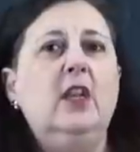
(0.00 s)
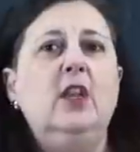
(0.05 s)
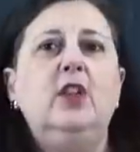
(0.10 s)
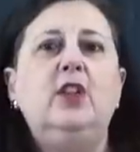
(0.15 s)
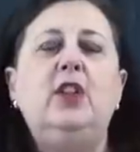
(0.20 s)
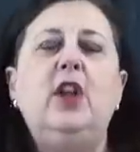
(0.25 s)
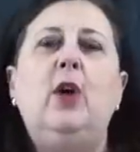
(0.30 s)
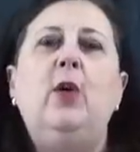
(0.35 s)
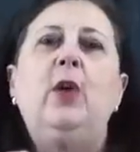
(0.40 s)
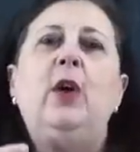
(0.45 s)

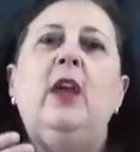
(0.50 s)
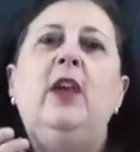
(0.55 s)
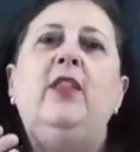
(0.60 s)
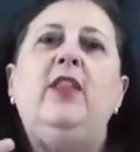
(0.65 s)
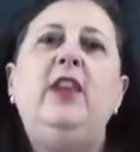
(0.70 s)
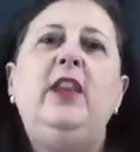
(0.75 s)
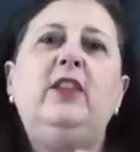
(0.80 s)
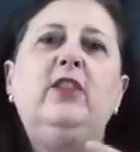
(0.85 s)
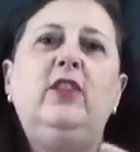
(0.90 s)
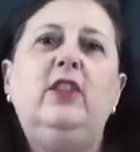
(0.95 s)
So
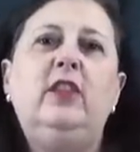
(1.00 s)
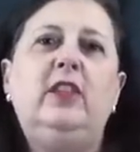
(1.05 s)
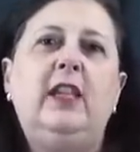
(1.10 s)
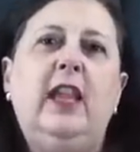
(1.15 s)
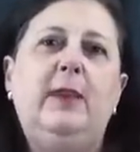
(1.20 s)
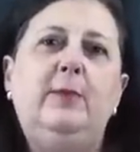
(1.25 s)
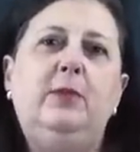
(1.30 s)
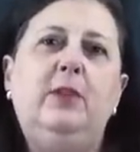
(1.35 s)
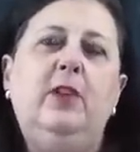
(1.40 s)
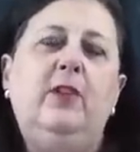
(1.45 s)
these are the
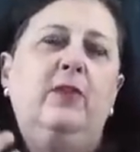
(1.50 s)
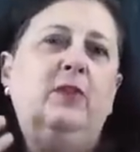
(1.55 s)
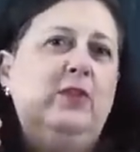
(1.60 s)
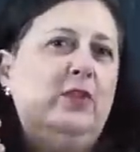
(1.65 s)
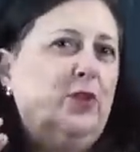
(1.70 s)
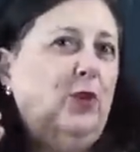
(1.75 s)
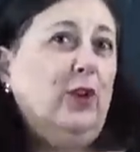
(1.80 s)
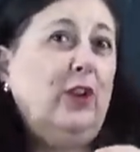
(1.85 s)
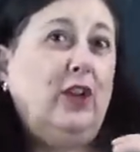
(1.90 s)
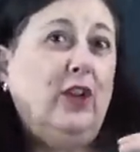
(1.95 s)
types of
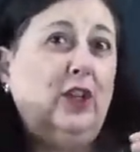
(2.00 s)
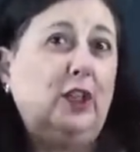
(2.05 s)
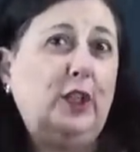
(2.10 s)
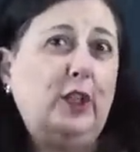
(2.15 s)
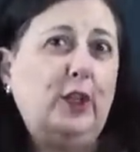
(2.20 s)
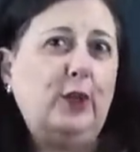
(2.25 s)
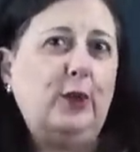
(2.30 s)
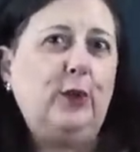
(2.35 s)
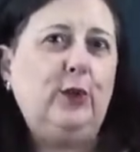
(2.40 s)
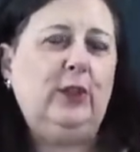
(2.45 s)
sort of
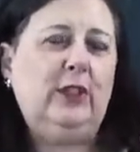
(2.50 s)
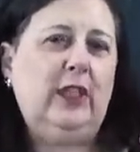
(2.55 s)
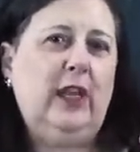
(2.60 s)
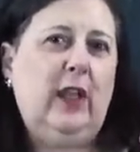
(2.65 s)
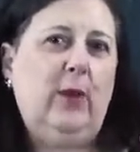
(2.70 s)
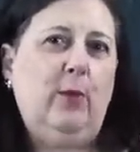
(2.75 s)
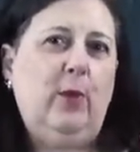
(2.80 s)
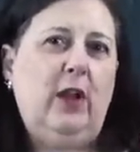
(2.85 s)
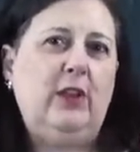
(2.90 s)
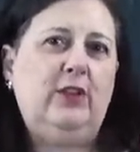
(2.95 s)
clues that
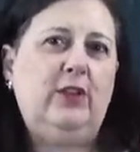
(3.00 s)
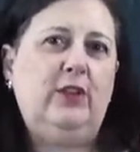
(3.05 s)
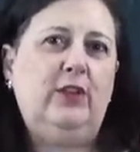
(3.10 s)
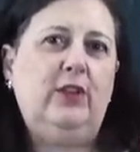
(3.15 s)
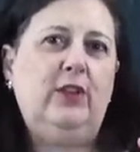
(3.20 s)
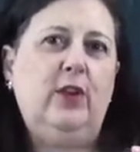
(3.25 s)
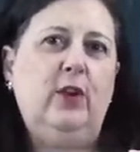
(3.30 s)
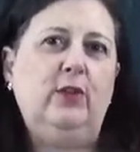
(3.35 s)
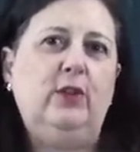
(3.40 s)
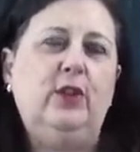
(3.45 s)
I want you to
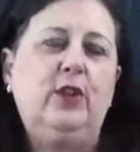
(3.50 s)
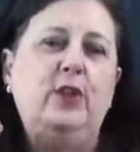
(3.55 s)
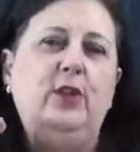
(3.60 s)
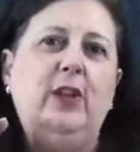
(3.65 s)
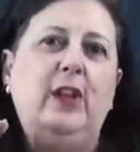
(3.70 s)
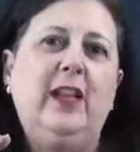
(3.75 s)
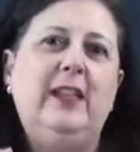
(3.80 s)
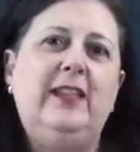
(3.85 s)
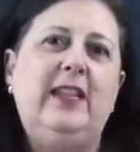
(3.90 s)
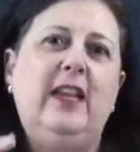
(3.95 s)
know so you
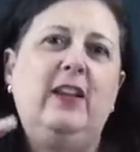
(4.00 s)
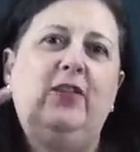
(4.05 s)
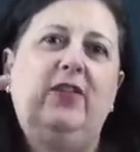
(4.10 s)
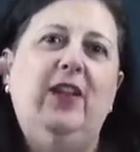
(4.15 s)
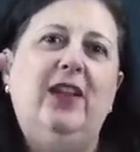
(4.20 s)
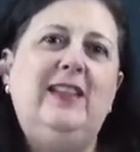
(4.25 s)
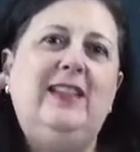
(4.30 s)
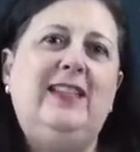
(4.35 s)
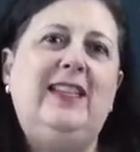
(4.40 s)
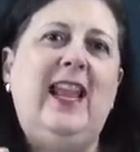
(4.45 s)
can
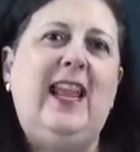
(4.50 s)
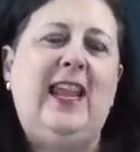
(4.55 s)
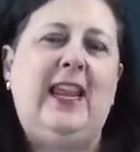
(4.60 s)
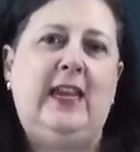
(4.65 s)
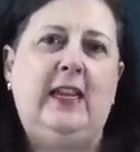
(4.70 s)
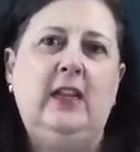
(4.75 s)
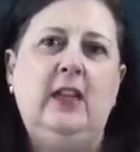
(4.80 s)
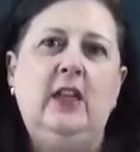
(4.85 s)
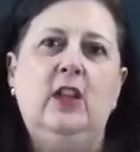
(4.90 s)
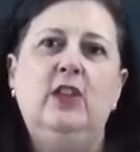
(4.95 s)
identify
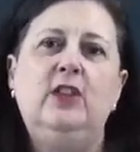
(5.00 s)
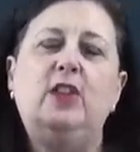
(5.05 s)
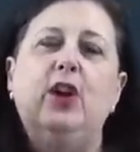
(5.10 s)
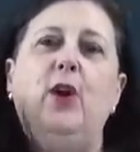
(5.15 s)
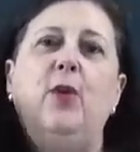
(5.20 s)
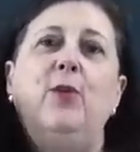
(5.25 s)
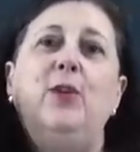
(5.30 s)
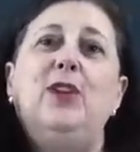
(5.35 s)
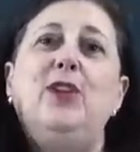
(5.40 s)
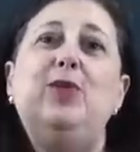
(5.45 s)
date.
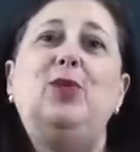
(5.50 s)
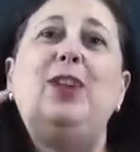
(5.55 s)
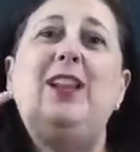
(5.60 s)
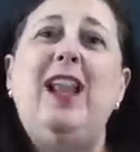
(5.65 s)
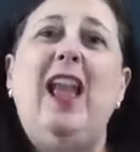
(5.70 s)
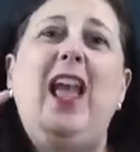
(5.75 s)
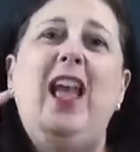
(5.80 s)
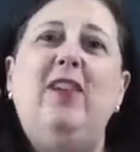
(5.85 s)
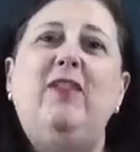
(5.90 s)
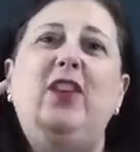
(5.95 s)
So you can
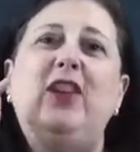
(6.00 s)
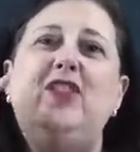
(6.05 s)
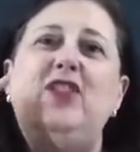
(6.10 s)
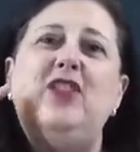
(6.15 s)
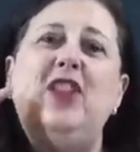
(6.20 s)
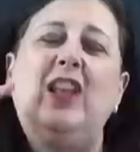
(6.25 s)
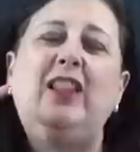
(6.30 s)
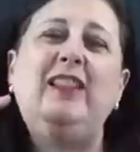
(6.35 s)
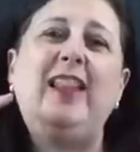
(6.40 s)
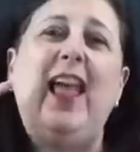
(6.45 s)
have
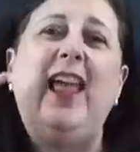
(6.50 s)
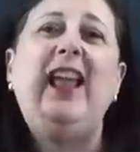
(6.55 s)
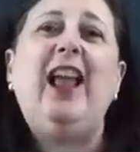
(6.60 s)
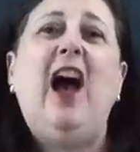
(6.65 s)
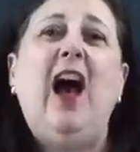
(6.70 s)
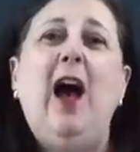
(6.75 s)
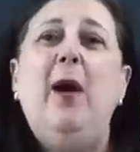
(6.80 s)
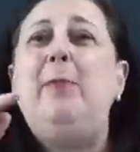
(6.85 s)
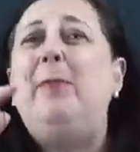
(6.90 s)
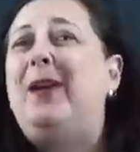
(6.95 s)
a leg
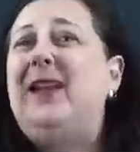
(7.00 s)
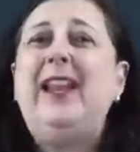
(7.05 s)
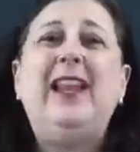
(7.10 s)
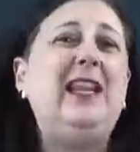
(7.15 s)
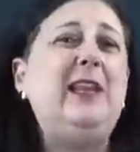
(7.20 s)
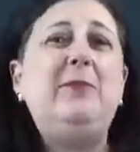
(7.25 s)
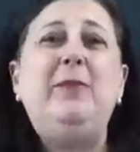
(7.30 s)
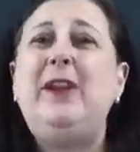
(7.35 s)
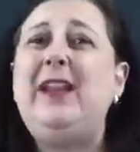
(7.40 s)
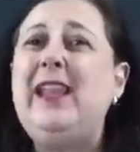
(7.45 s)
up on
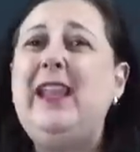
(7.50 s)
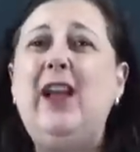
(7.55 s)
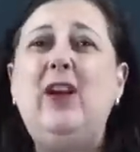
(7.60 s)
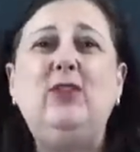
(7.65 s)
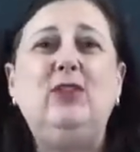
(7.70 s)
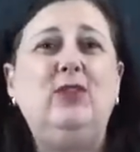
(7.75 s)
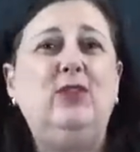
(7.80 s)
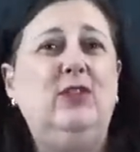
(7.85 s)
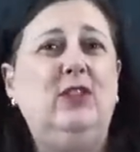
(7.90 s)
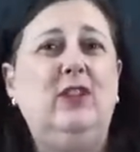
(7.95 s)
anybody
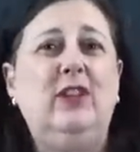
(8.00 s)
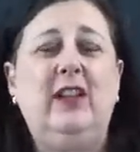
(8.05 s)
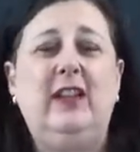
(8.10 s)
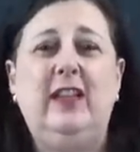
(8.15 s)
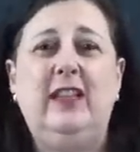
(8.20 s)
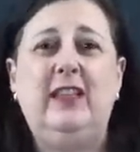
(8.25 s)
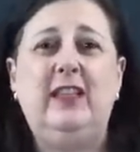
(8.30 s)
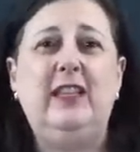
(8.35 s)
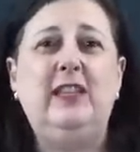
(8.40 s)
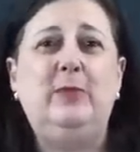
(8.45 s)
else who's looking
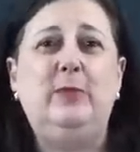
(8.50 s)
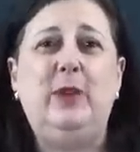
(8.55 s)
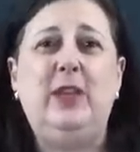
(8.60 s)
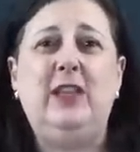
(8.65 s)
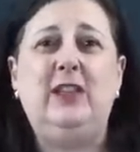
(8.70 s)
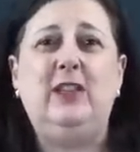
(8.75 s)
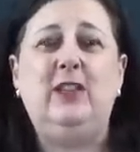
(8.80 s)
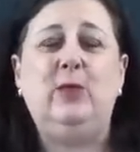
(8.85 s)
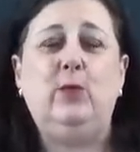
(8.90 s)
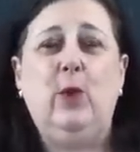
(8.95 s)
at these
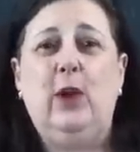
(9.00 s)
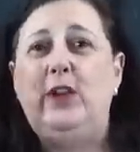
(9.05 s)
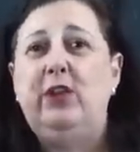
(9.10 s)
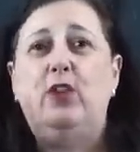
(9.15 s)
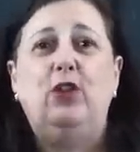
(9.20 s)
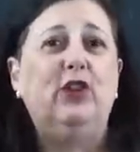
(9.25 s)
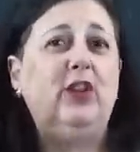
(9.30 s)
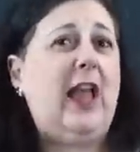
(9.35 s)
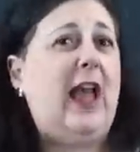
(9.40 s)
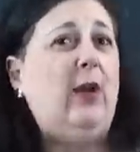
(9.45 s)
pieces when
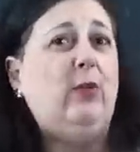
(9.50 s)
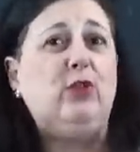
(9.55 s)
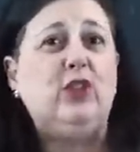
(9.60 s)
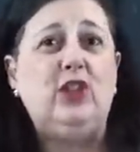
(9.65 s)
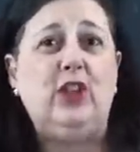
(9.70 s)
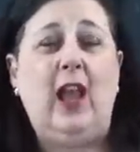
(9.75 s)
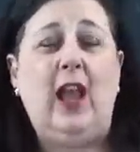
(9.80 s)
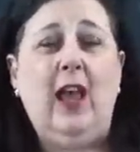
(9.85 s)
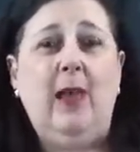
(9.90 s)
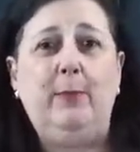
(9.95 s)
you're out
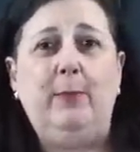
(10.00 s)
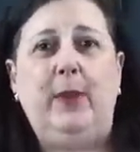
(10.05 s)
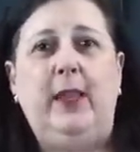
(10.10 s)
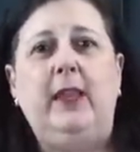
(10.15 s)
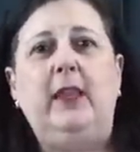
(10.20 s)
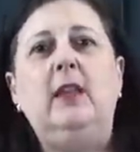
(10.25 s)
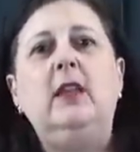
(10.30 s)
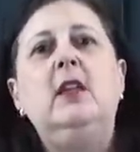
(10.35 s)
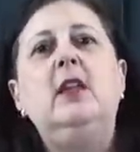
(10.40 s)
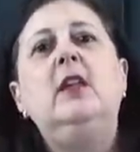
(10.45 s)

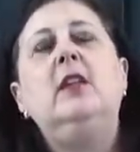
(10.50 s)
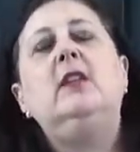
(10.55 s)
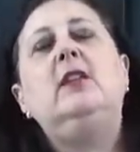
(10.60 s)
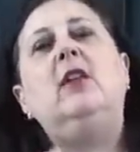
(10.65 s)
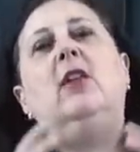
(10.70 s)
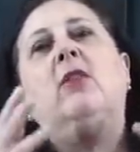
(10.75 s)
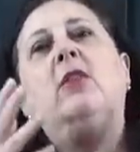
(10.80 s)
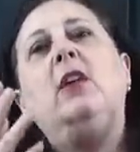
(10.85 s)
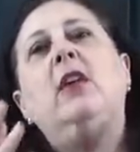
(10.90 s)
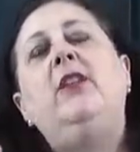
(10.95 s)
shopping.
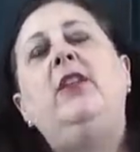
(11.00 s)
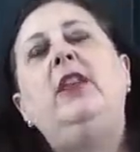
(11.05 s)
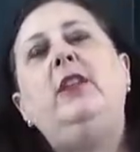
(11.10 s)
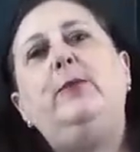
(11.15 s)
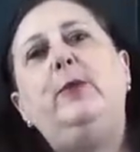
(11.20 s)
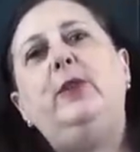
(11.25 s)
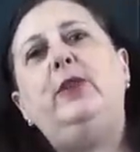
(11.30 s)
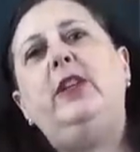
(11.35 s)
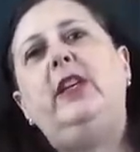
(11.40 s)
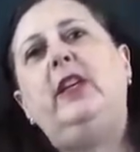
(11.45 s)
So this
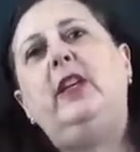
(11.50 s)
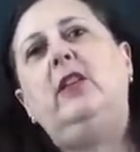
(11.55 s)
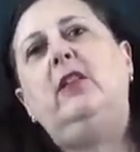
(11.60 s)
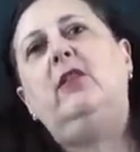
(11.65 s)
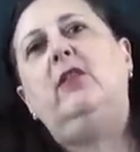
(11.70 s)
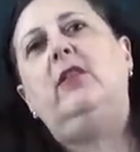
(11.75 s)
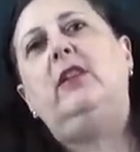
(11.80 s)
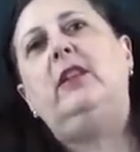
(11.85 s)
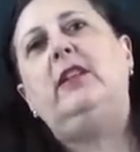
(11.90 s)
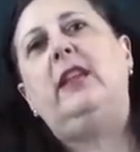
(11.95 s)

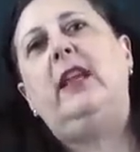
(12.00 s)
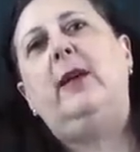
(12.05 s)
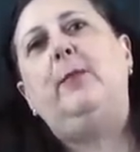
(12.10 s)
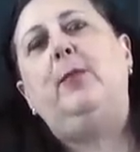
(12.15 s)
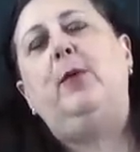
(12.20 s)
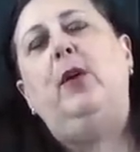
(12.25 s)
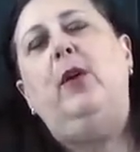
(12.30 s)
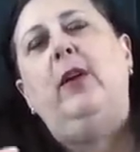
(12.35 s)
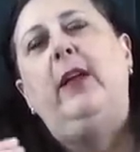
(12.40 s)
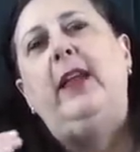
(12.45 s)
particular
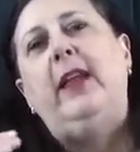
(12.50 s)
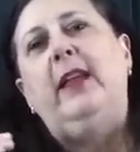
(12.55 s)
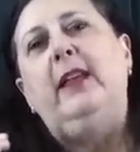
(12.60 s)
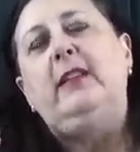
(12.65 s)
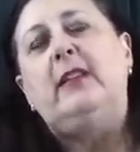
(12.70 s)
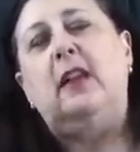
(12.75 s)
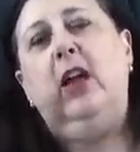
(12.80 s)
example is